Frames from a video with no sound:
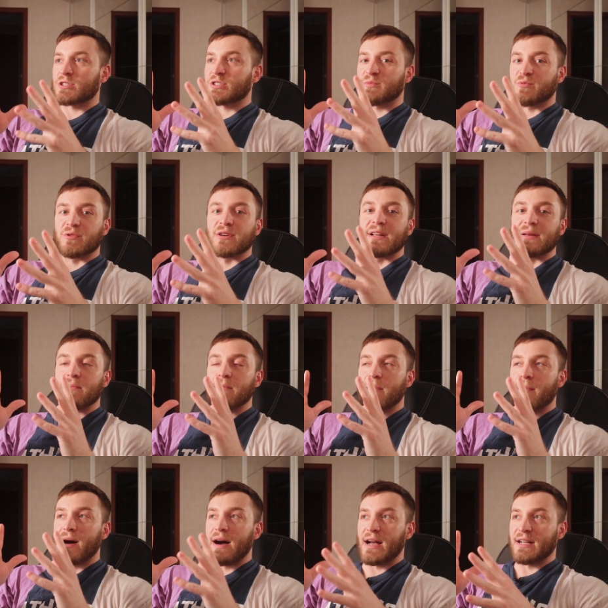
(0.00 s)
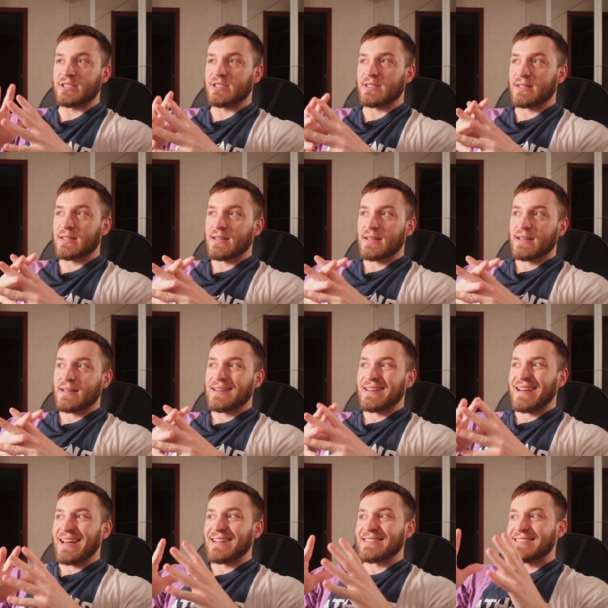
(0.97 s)
pretty much,
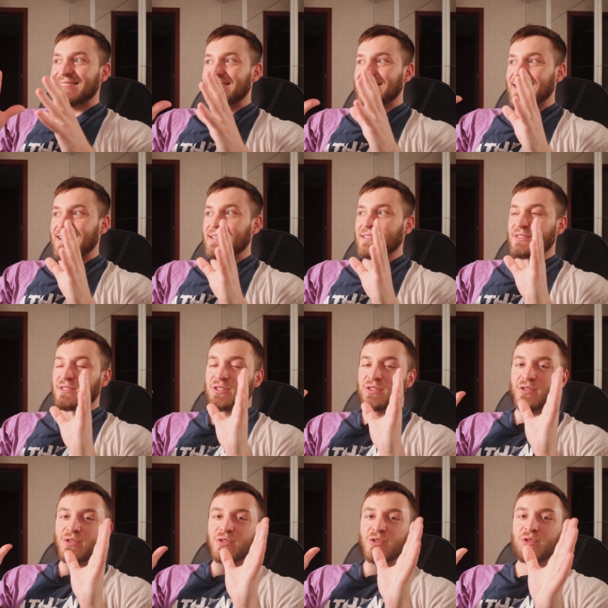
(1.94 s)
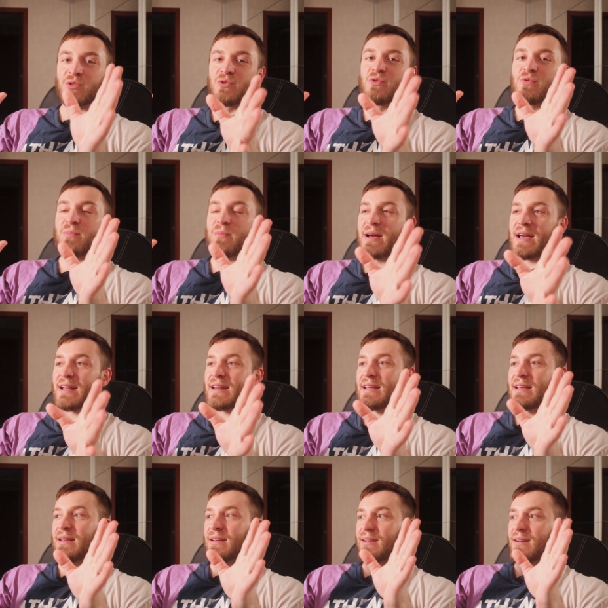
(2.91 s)
and still too
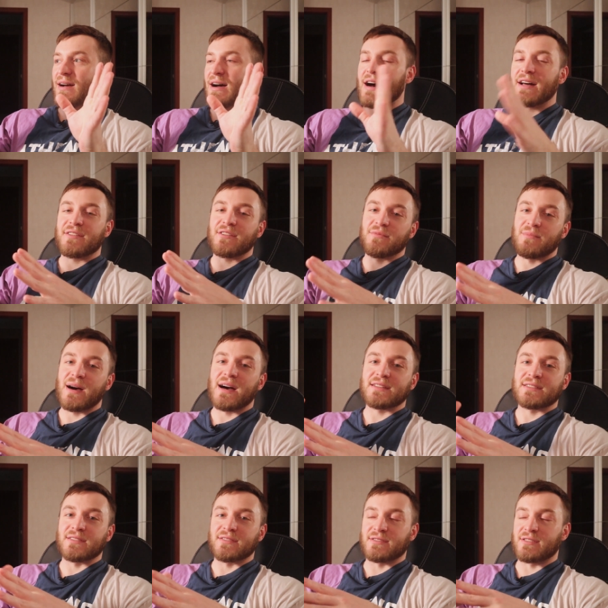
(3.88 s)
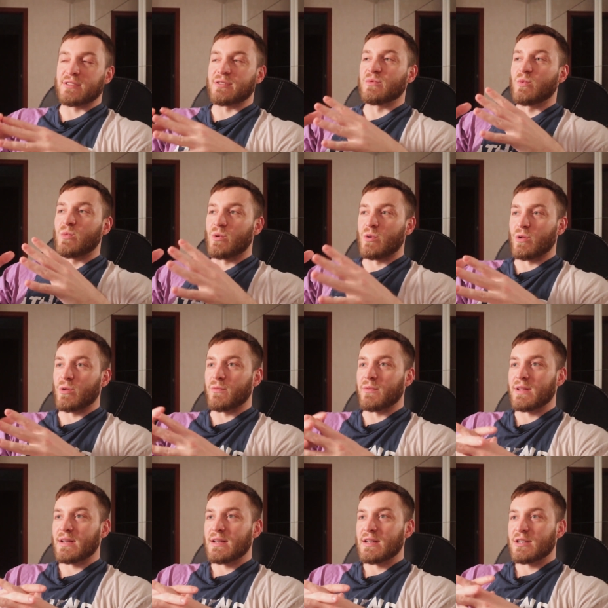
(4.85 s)
many other muscles are
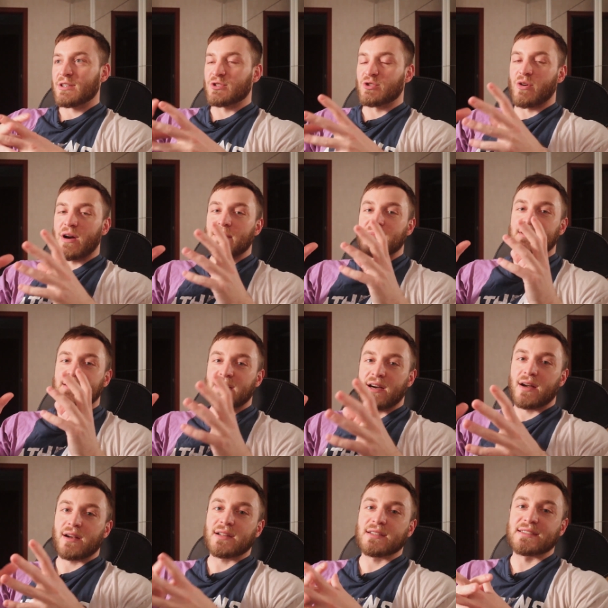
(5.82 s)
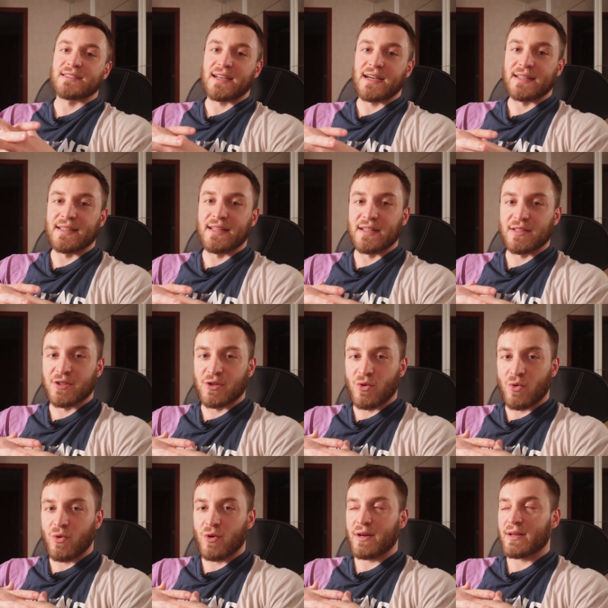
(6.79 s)
involved. So I'm starting side
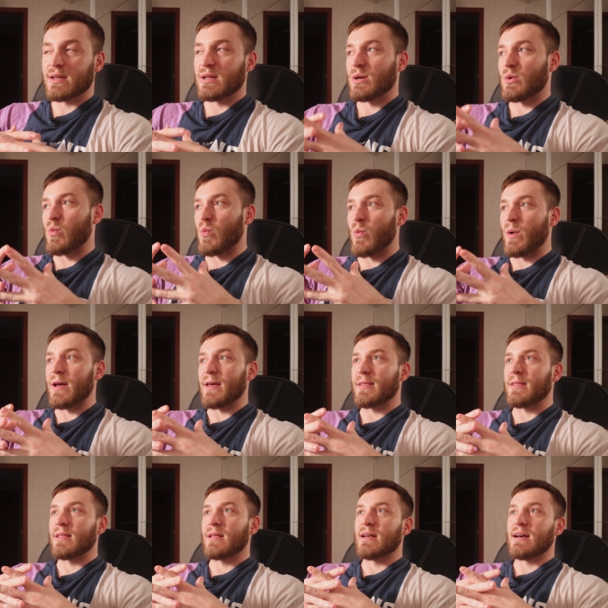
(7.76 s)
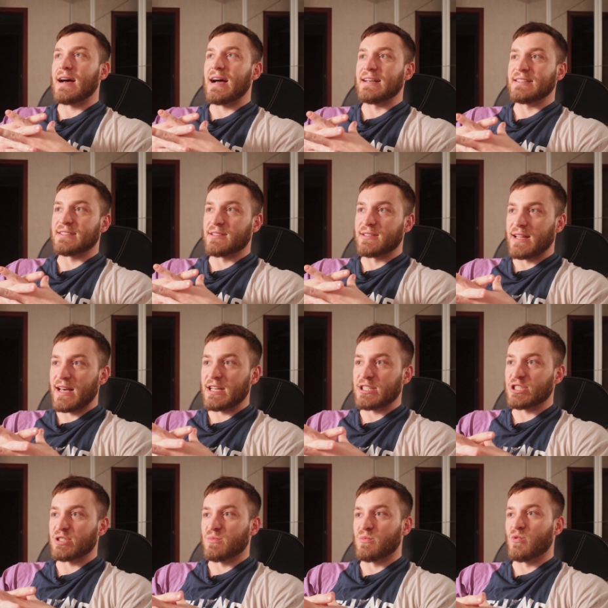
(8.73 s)
deltoid with
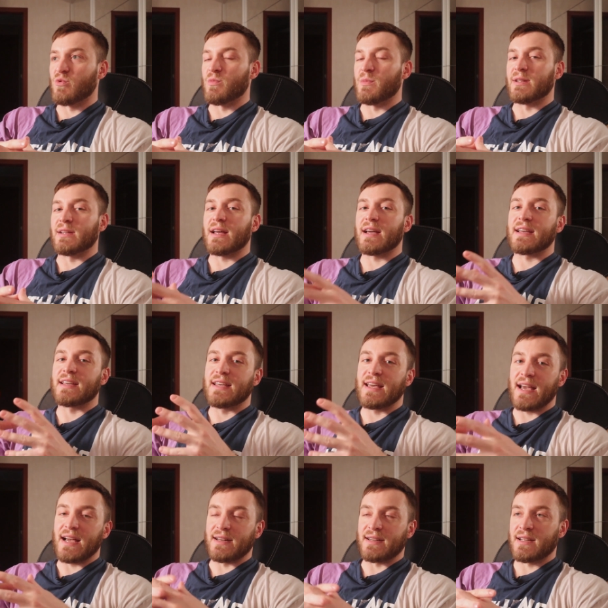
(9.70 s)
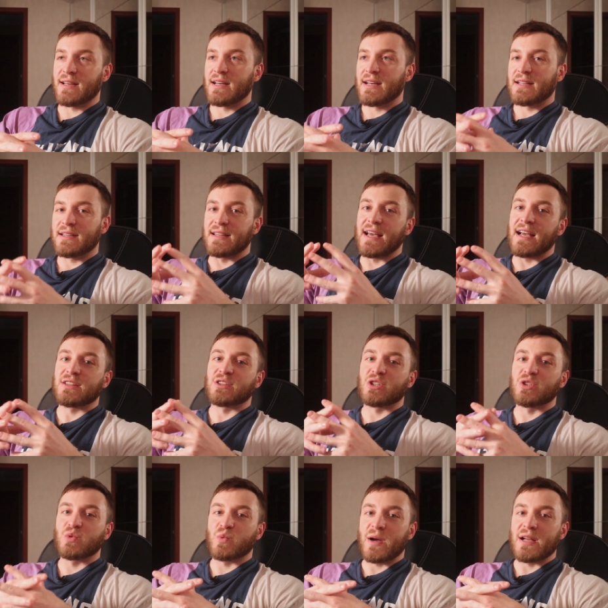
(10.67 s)
isolation movement. Again,
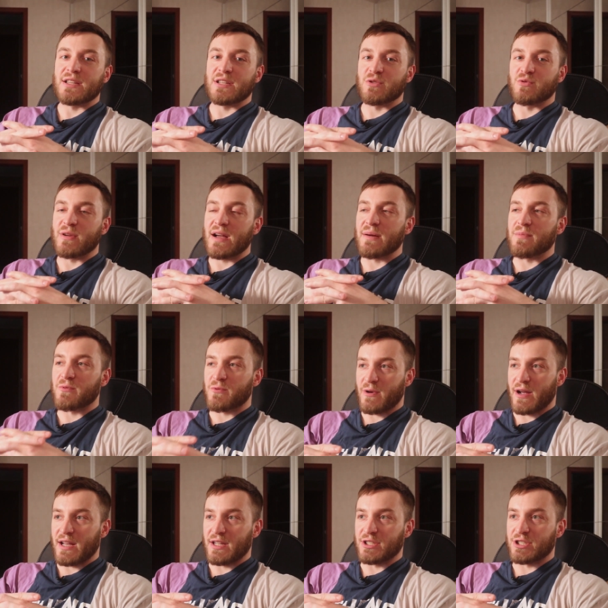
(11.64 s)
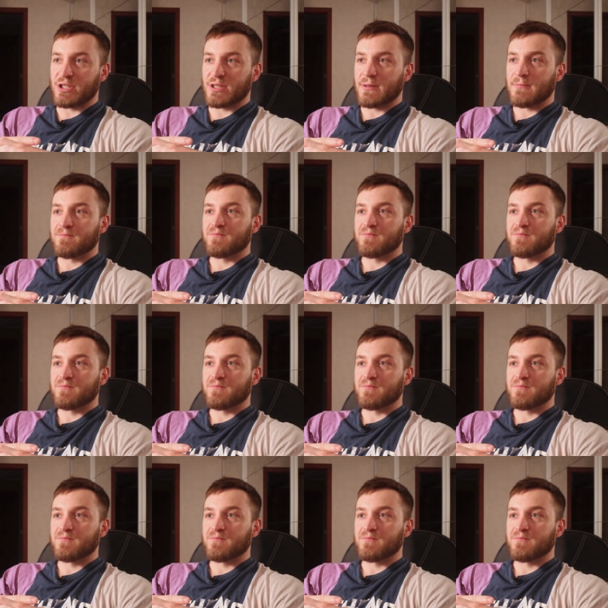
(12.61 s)
10 to 20 rep range.